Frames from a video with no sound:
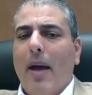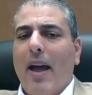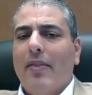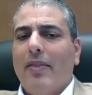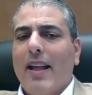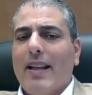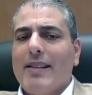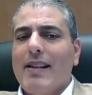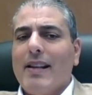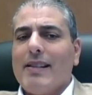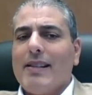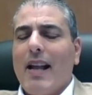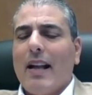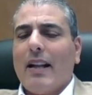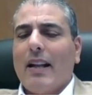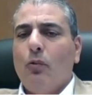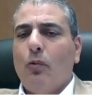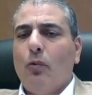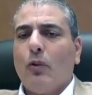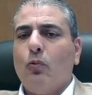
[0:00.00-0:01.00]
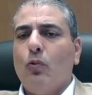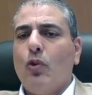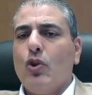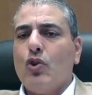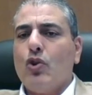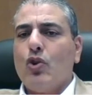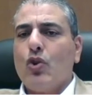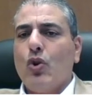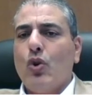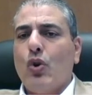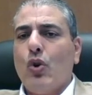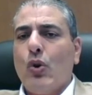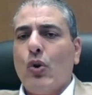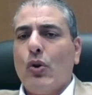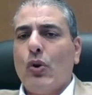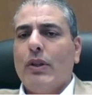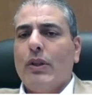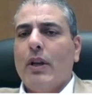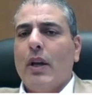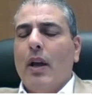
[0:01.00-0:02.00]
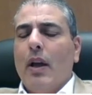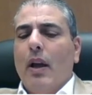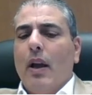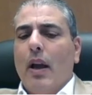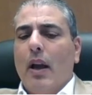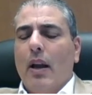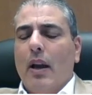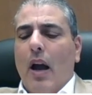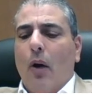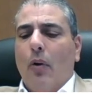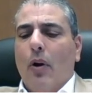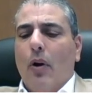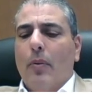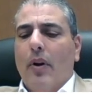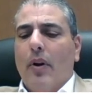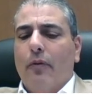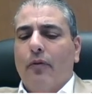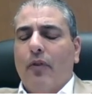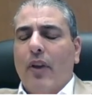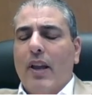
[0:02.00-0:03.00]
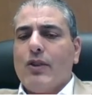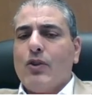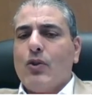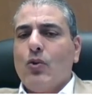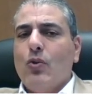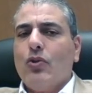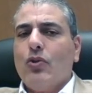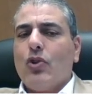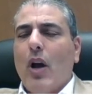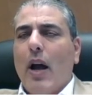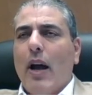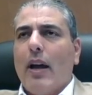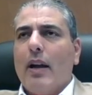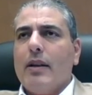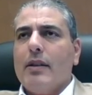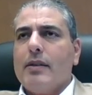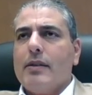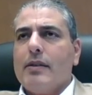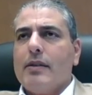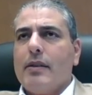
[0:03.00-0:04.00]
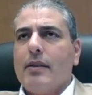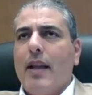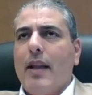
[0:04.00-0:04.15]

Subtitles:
And that's exactly what we showed in our phase 2 trials,